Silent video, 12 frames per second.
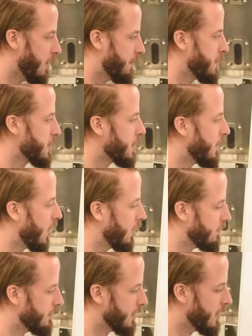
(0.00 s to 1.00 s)
first of
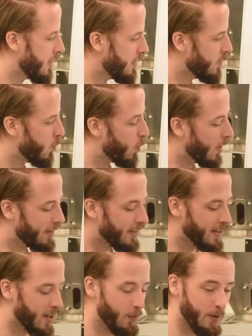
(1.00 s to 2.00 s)
all, one
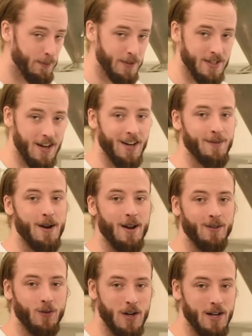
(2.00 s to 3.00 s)
thing that we've been talking
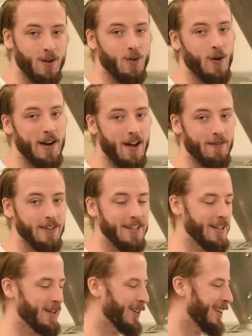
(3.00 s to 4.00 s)
about quite often
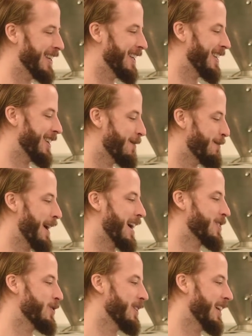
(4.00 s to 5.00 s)
here, and I come
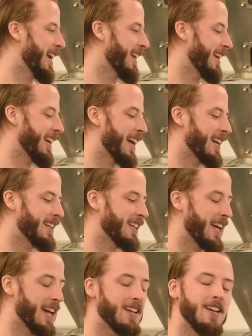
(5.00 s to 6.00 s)
back to again and again and
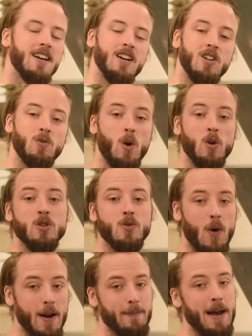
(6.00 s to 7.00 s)
again, roast
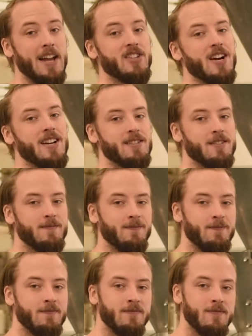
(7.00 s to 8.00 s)
one batch size.
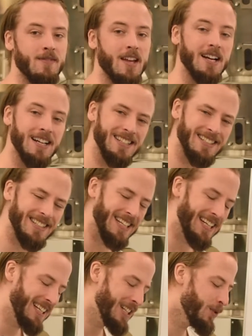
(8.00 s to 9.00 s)

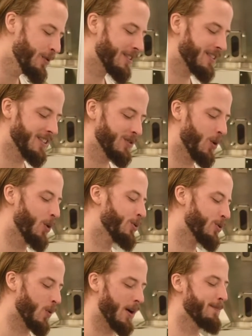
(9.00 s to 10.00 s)
Continuously
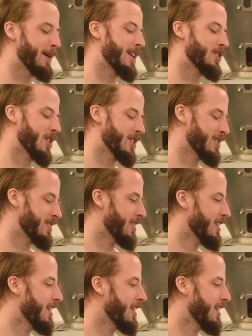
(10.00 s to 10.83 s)
roast one batch size.